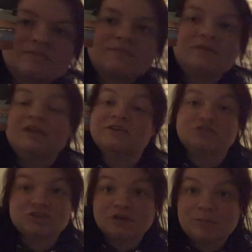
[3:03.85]
Isn't
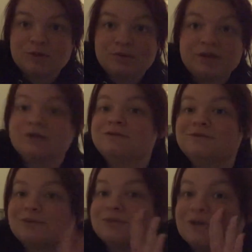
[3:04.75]
she a beauty?
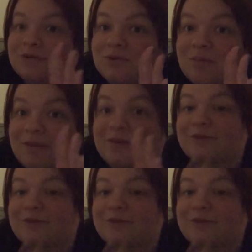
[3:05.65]
Don't tell your mother.